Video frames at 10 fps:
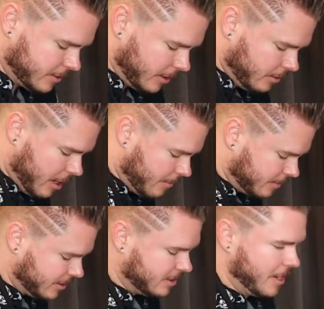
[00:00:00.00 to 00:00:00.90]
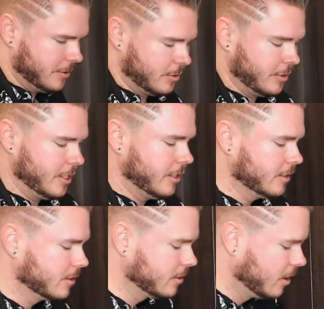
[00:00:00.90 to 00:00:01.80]
I'm obsessed with green
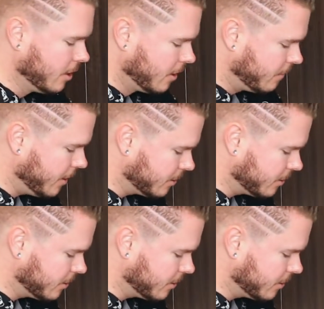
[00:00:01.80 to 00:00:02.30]
onions. They are